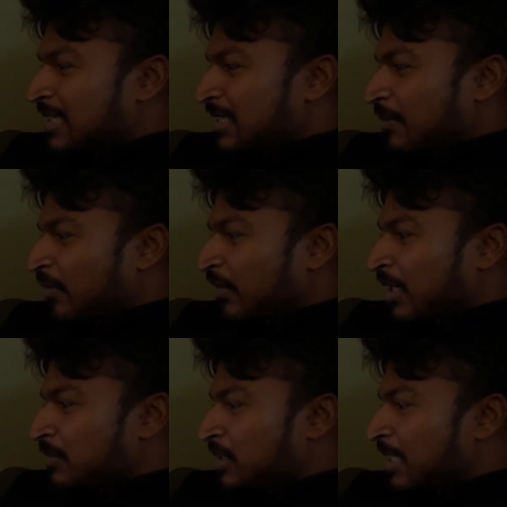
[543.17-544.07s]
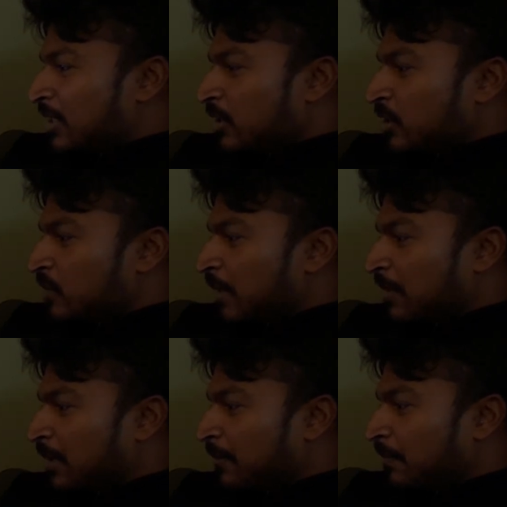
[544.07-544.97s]
type of games is that you can just pick them
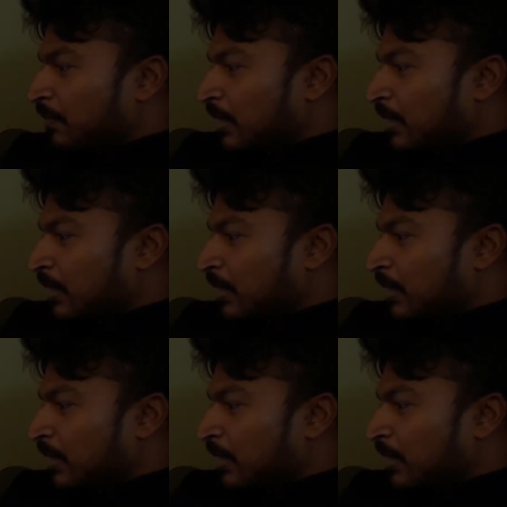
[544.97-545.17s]
up,